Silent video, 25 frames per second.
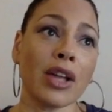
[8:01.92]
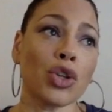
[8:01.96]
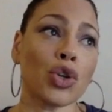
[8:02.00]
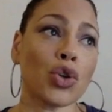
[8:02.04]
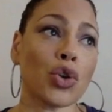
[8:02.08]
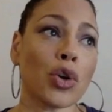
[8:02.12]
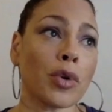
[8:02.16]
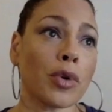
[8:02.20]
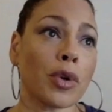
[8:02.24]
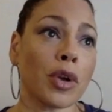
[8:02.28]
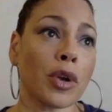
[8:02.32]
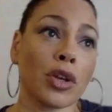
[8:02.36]

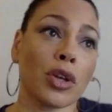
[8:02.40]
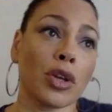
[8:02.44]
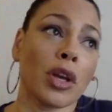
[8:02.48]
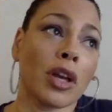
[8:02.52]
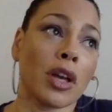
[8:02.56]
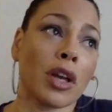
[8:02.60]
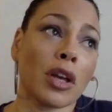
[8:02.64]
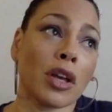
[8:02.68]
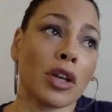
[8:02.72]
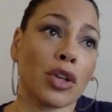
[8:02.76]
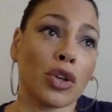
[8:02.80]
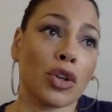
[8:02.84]

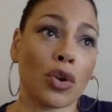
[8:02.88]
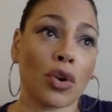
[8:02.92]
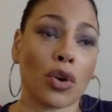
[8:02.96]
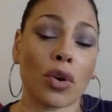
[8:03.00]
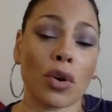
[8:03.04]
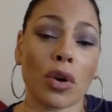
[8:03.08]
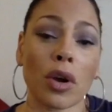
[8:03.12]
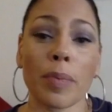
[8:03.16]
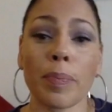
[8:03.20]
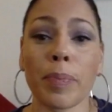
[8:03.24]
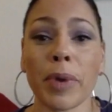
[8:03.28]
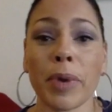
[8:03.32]

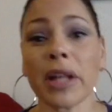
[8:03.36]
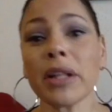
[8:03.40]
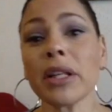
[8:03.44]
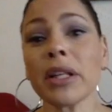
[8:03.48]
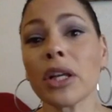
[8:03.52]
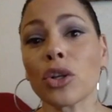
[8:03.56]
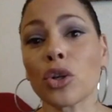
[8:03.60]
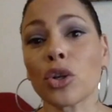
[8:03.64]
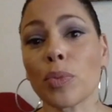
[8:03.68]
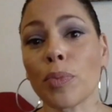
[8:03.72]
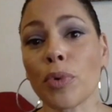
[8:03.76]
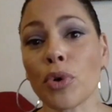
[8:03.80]
your
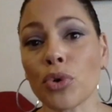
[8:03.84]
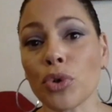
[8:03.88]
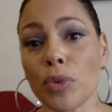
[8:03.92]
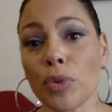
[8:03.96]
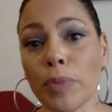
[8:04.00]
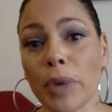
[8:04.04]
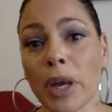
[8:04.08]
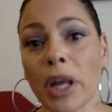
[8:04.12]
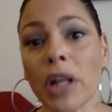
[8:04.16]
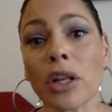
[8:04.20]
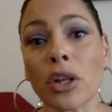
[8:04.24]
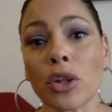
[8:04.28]
opinion, your
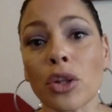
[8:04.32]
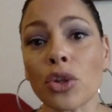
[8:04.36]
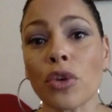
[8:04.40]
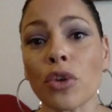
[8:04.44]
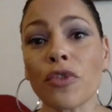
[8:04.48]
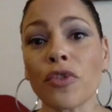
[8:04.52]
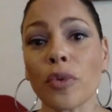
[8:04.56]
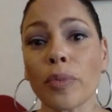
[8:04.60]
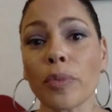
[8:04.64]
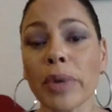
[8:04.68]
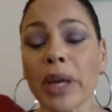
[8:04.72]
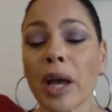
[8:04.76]
personal opinion. So
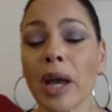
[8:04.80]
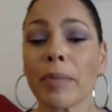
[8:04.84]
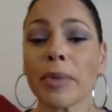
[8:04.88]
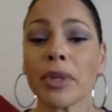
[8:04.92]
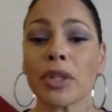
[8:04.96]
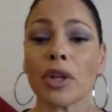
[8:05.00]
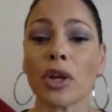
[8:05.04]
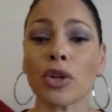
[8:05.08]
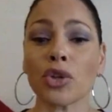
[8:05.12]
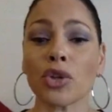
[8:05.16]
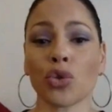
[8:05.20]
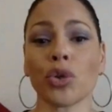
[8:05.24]
for me, I'm a
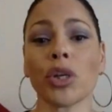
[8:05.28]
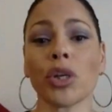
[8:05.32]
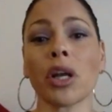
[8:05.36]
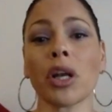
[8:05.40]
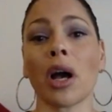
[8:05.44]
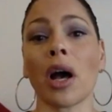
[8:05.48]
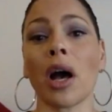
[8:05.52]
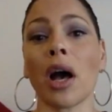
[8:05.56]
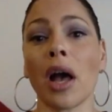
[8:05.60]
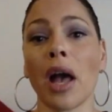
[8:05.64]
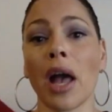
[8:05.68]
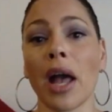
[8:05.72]

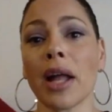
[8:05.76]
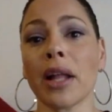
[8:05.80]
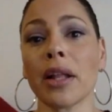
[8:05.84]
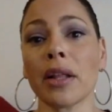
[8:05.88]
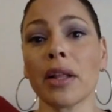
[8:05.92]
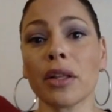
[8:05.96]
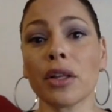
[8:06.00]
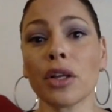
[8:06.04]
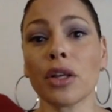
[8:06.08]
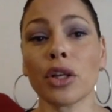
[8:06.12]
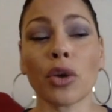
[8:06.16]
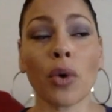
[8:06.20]
tantrika,
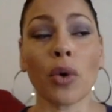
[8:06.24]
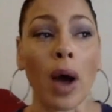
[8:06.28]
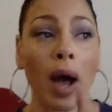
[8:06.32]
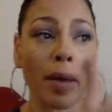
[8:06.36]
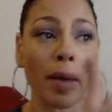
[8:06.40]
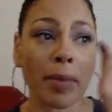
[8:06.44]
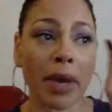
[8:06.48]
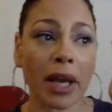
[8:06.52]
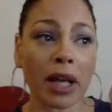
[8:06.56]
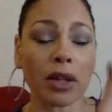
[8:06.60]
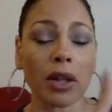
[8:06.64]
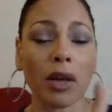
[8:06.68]
and
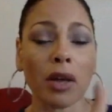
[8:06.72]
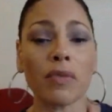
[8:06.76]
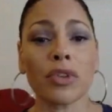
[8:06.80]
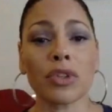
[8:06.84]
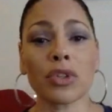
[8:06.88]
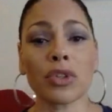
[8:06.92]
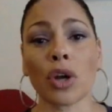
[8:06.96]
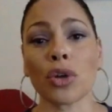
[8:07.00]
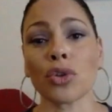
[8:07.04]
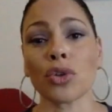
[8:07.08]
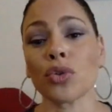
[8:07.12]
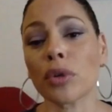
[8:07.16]
I make love
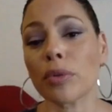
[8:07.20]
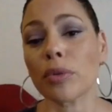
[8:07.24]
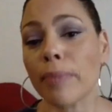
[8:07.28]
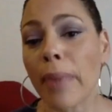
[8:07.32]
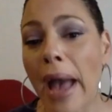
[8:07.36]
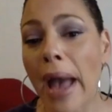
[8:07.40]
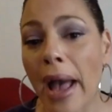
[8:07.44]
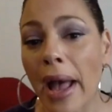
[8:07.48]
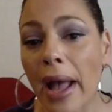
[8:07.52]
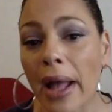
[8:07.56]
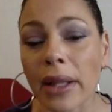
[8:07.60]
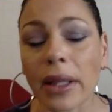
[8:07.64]
with tantric
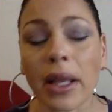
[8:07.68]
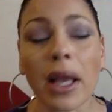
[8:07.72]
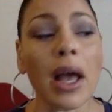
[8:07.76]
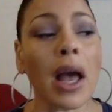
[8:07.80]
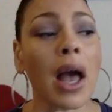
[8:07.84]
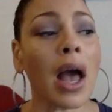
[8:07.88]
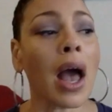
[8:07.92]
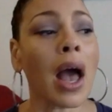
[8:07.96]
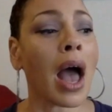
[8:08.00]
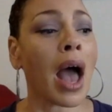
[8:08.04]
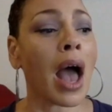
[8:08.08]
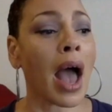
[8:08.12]
men.
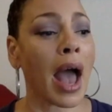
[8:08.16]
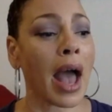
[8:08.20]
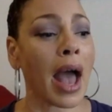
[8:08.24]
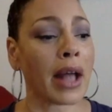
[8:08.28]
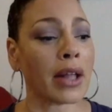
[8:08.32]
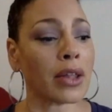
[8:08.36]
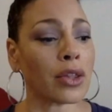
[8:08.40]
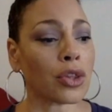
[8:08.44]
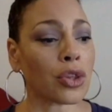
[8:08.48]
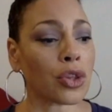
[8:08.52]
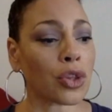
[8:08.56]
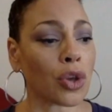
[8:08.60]

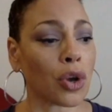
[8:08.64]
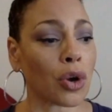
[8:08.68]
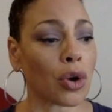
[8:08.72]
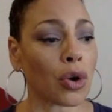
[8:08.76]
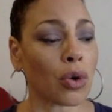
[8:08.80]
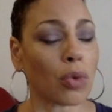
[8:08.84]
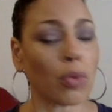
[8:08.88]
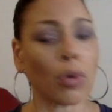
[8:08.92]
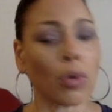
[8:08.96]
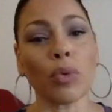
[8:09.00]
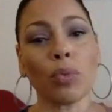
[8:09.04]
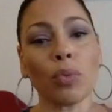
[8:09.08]
And
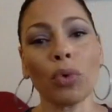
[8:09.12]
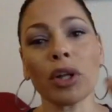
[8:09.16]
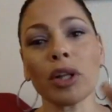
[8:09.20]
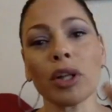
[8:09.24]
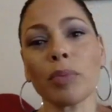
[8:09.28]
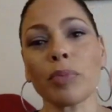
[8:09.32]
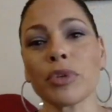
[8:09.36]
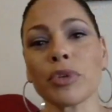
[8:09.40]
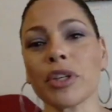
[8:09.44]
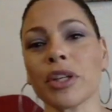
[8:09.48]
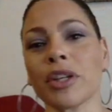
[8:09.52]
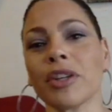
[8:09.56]
so, well, one
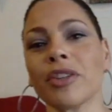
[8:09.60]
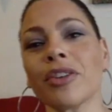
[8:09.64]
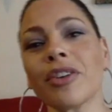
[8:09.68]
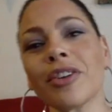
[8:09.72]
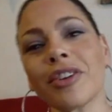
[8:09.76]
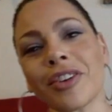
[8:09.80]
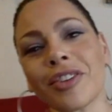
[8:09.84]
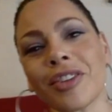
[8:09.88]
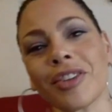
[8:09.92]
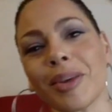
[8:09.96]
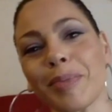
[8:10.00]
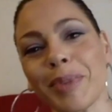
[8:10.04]
in particular,
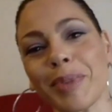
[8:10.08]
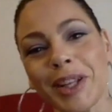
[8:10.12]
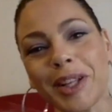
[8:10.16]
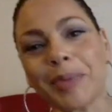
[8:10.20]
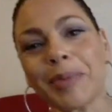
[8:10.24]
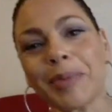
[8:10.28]
because I'm getting